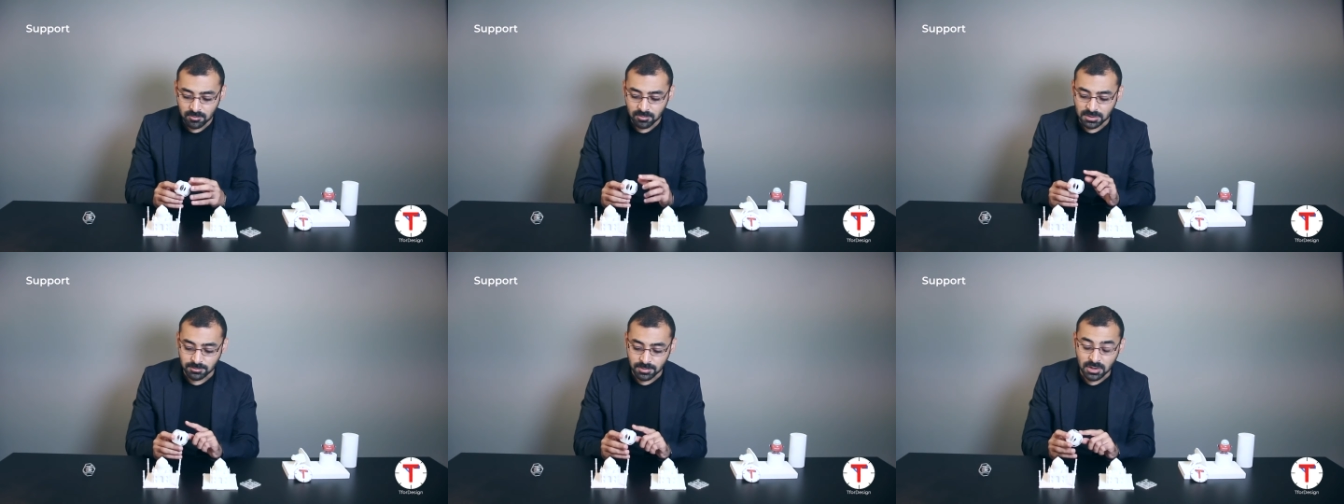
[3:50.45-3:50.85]

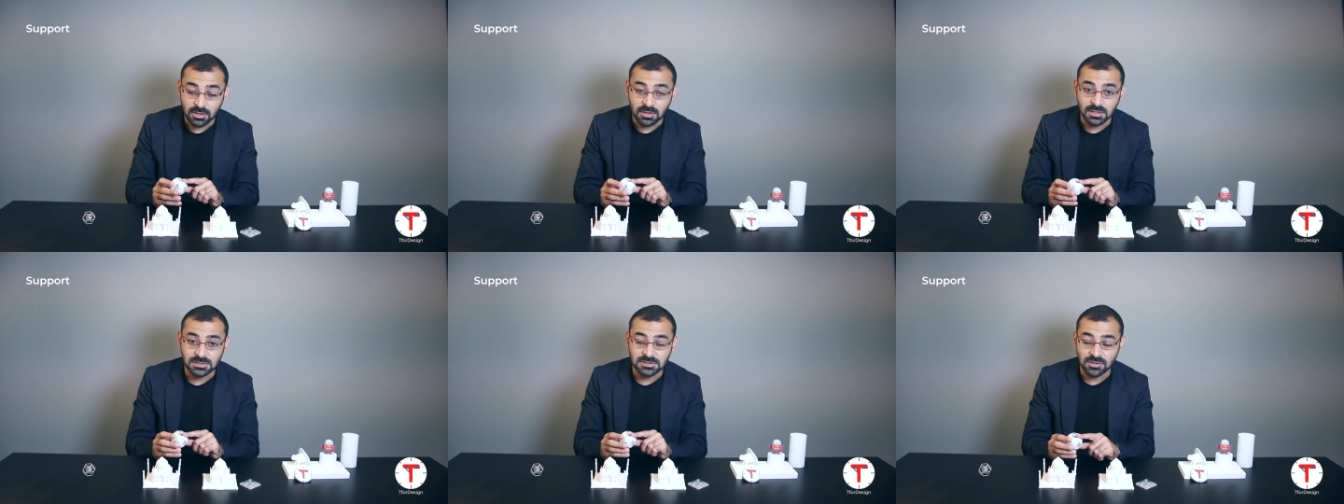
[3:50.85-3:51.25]
but
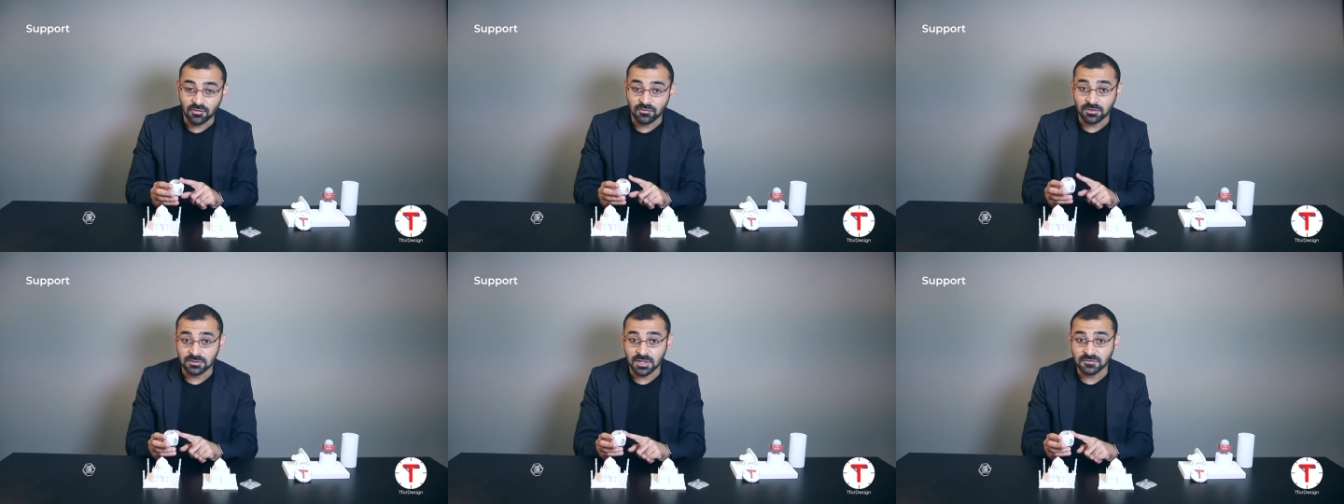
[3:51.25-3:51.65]
because
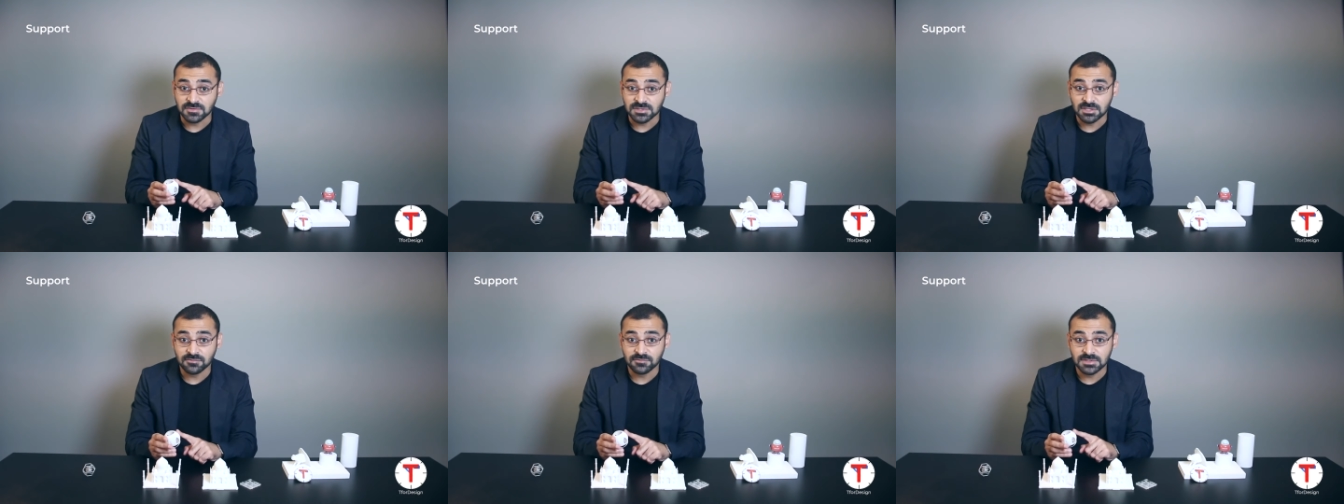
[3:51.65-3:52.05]
of the rough
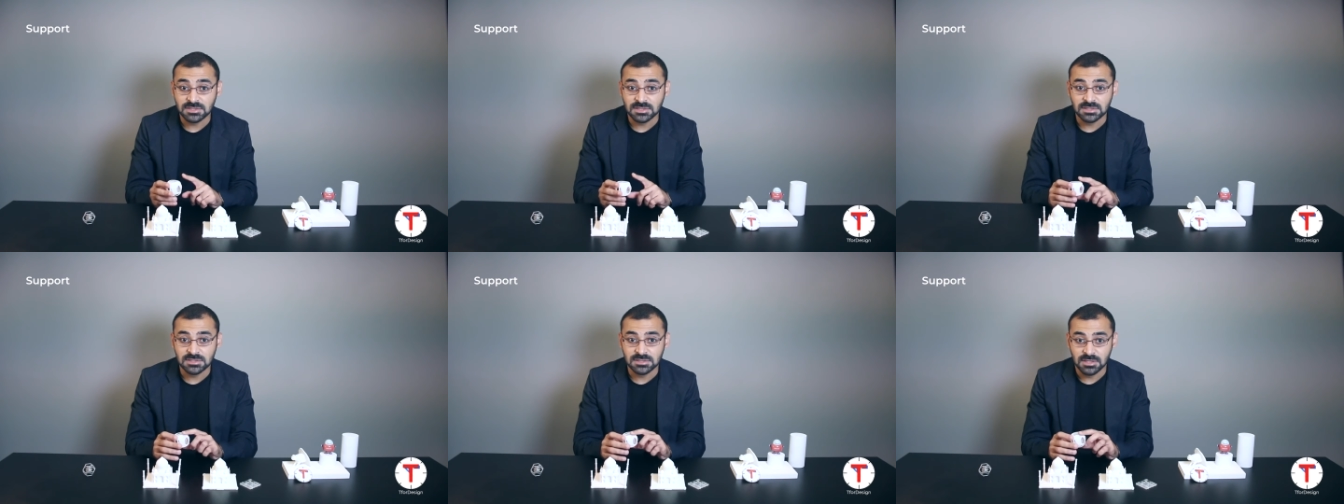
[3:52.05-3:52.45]

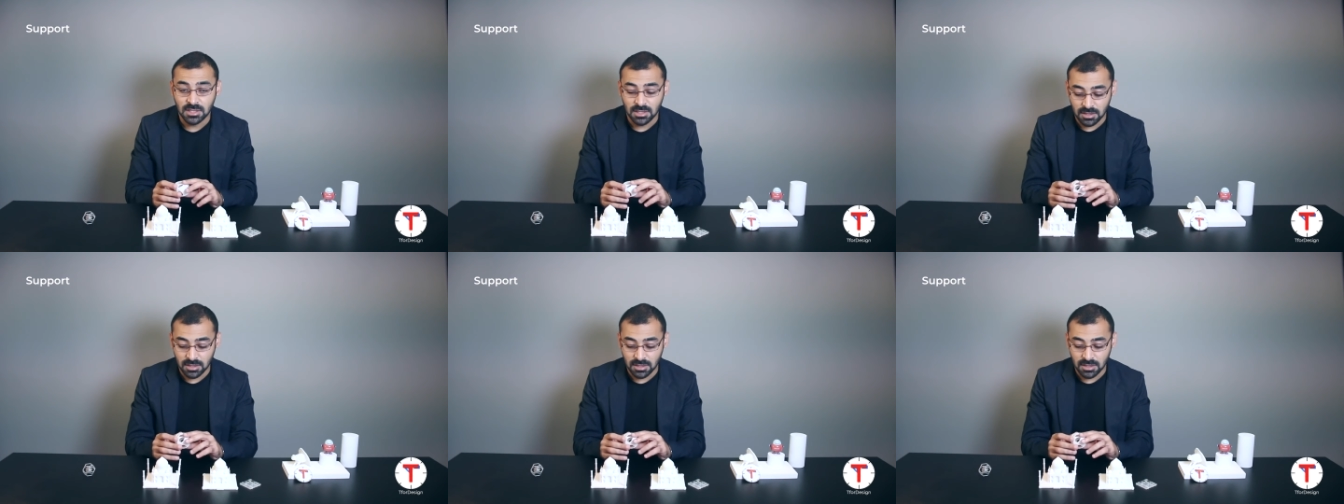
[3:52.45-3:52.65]
surfaces,